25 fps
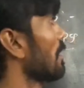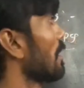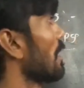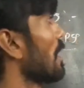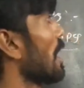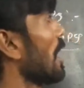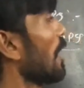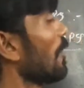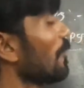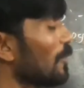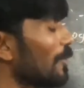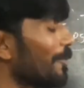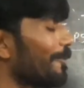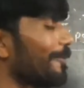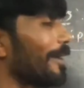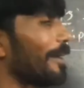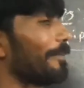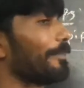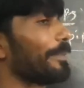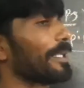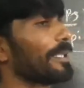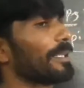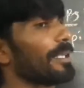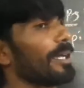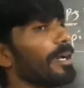how to
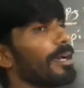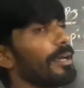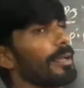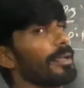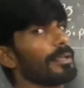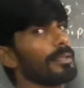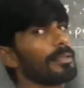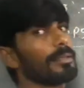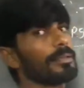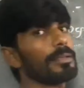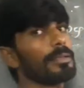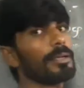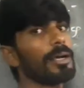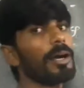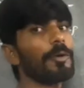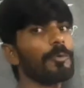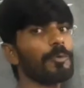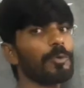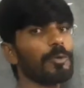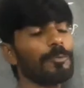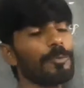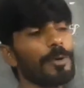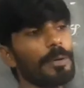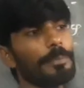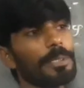forming
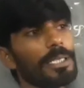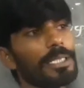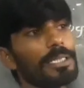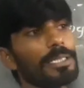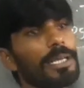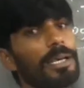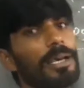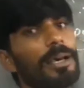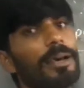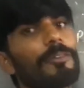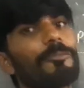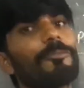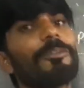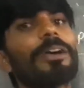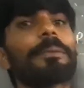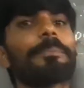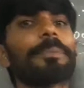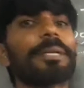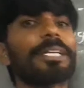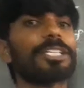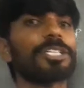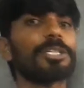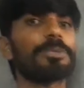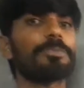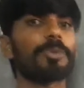the
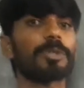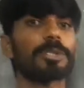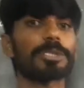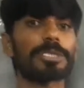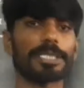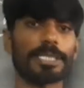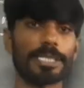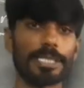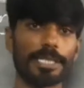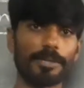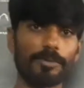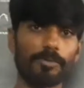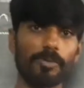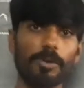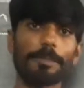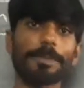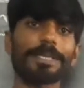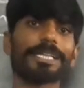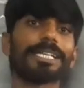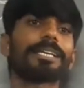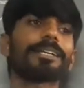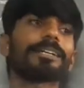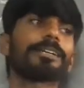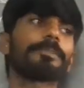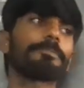vibration modes in
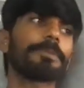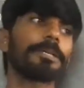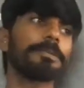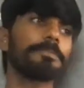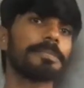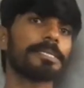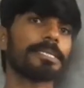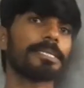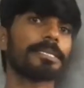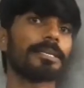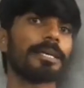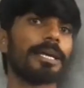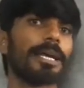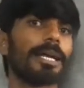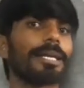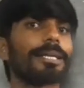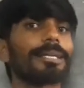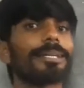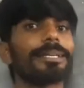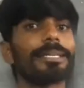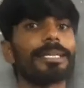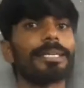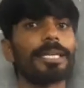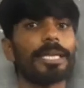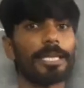open organ pipes
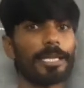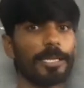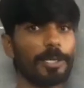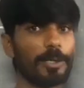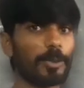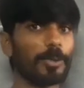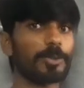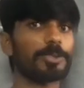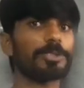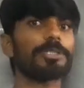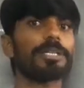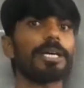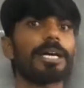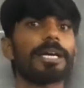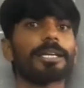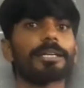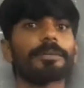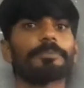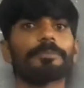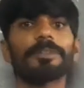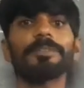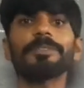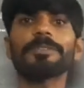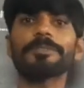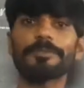and in closed organ
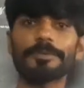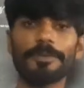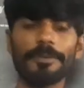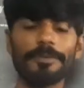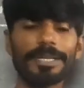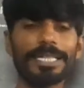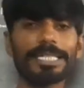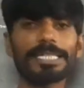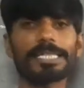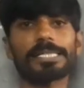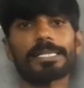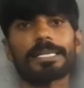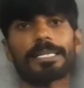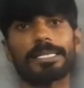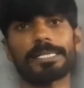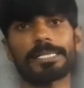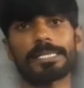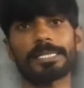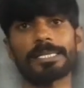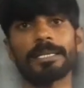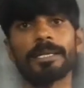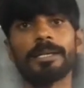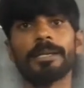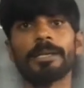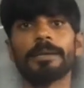pipes, we will
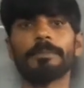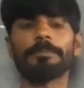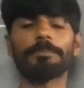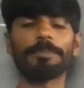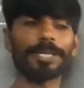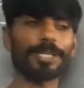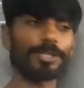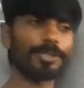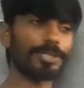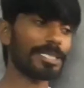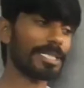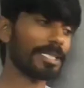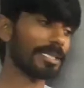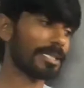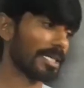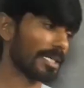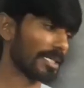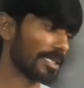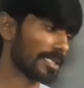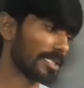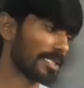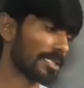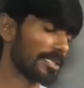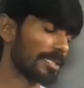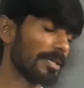discuss by using
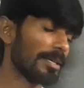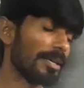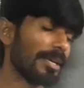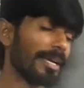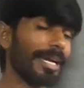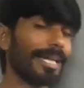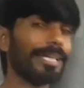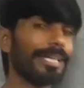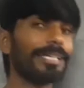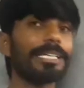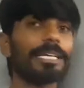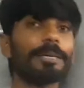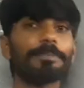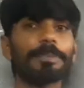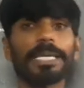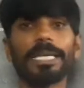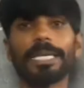that end of